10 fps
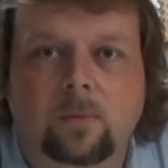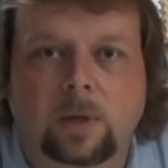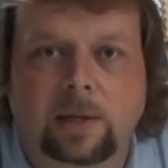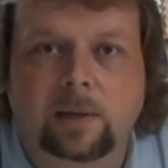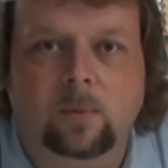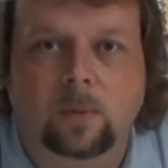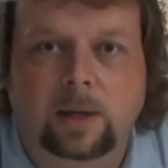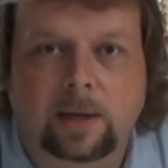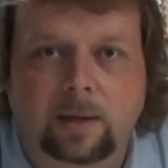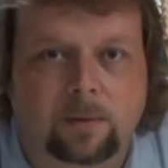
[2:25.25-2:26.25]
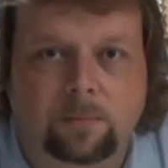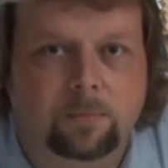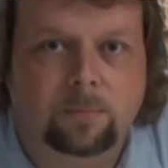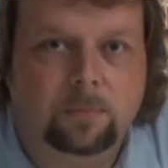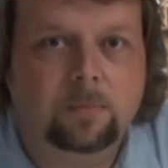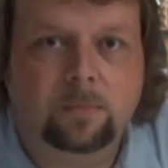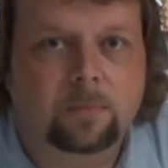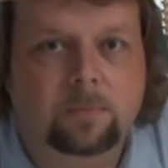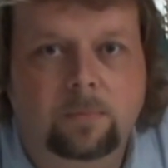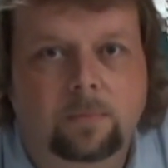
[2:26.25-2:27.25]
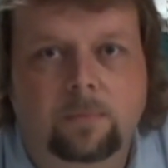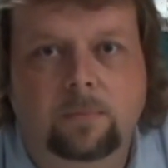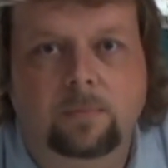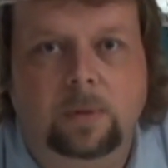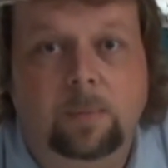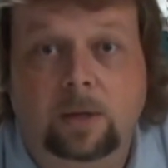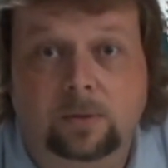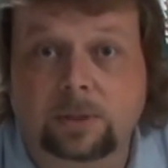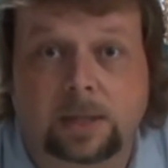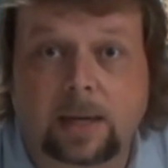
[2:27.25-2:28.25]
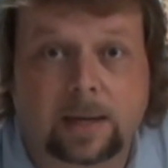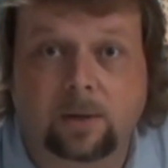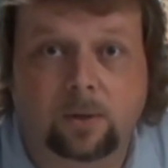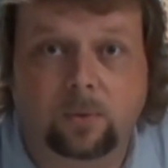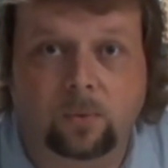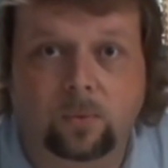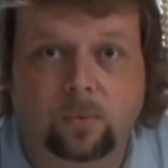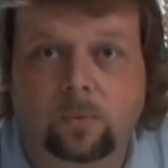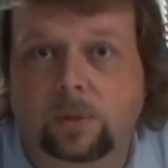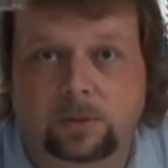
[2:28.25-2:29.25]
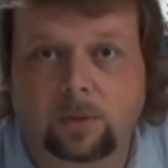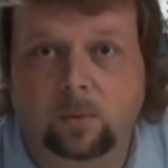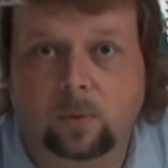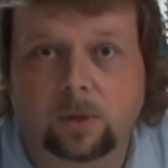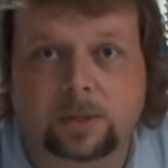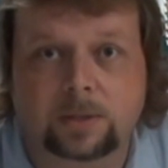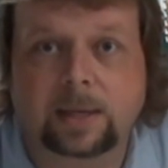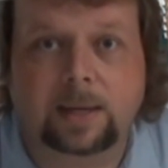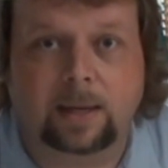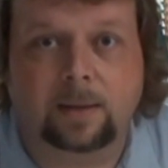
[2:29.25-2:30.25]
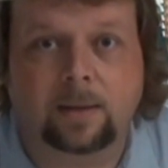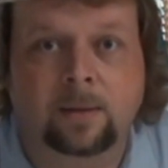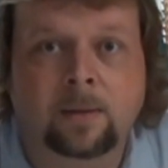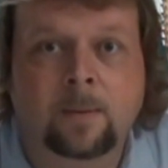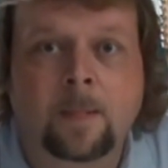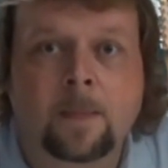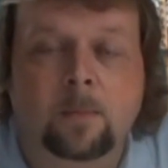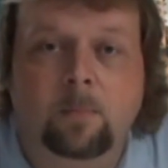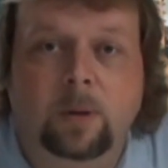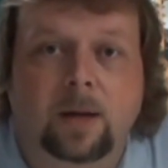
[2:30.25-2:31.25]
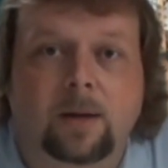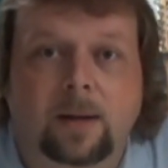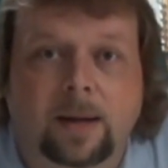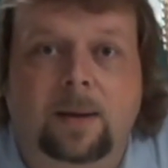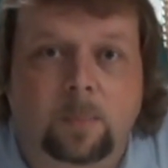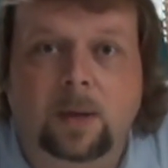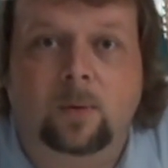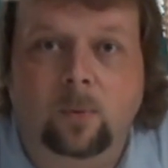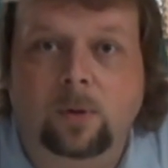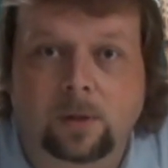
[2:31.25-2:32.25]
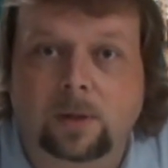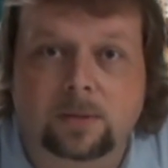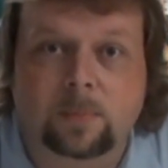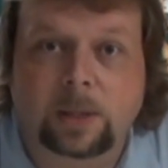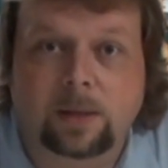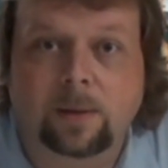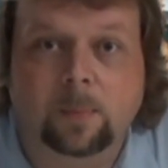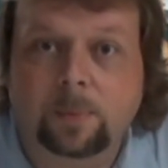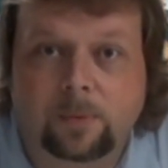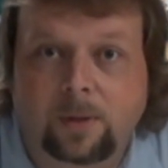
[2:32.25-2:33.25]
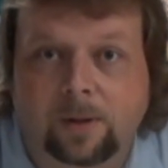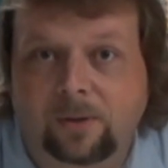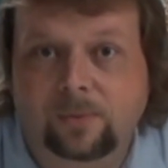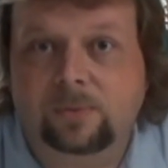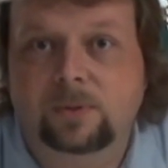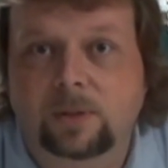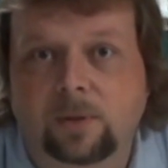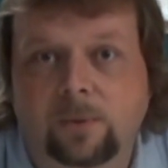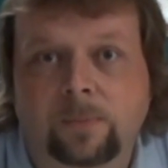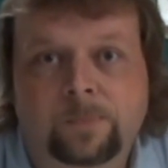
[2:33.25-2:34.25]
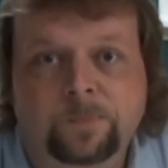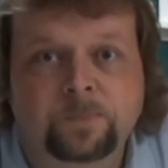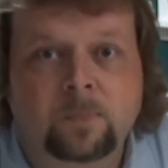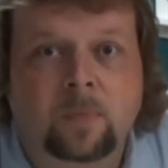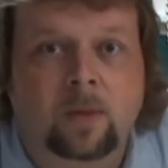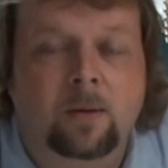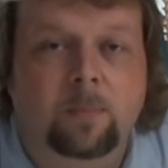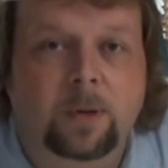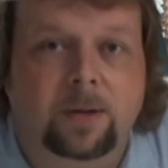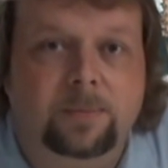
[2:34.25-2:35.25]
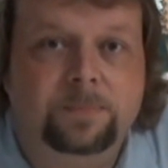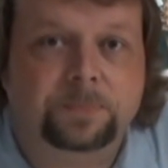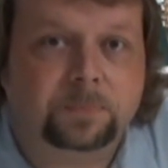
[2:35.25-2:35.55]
relic when I can I'm not gonna say I can do as good a work as they can but I can make one look as beat up, you know, so, but